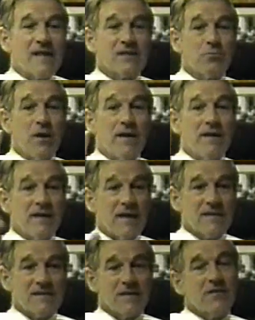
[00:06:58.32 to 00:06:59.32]
when
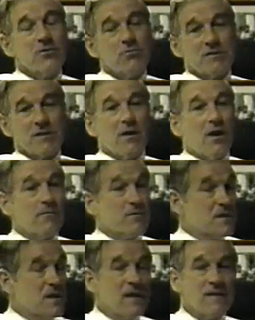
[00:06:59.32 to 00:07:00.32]
Nixon, who was in office
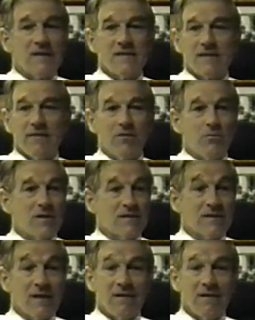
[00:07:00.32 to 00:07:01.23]
in 1971, said,